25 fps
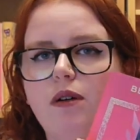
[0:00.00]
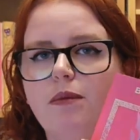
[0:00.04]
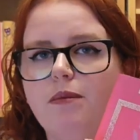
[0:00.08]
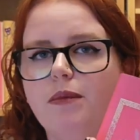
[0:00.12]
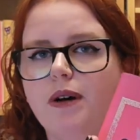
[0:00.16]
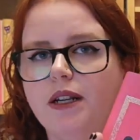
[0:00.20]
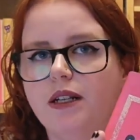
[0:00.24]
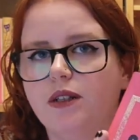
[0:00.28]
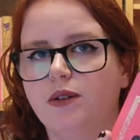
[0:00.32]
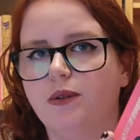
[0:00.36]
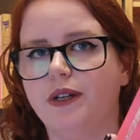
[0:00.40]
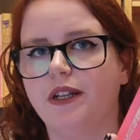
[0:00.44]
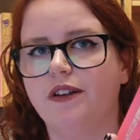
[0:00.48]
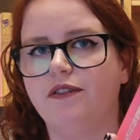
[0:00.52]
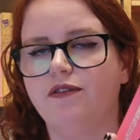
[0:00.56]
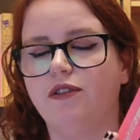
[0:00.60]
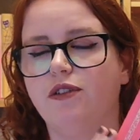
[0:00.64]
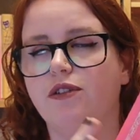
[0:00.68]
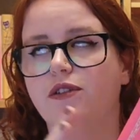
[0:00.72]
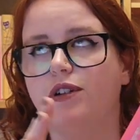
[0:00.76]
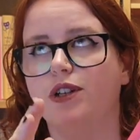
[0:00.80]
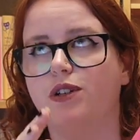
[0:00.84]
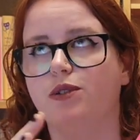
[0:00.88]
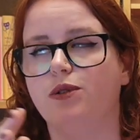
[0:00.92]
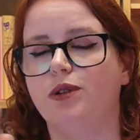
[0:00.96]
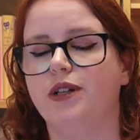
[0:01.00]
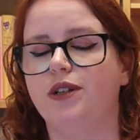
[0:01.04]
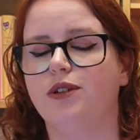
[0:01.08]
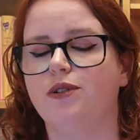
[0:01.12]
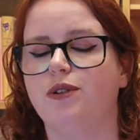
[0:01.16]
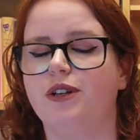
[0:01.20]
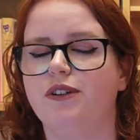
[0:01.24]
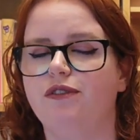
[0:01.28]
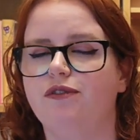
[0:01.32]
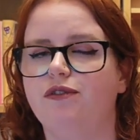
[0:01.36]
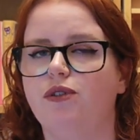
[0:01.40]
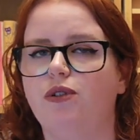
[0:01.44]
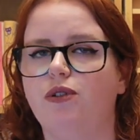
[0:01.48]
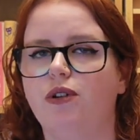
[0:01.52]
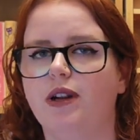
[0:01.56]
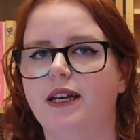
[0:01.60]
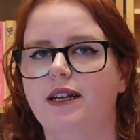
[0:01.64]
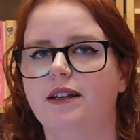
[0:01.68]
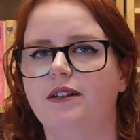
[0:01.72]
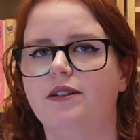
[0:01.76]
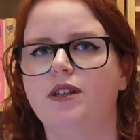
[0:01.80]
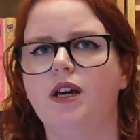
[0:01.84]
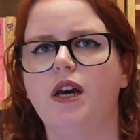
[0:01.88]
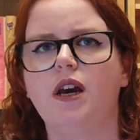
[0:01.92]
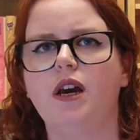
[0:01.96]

on my 24 in 2024 list.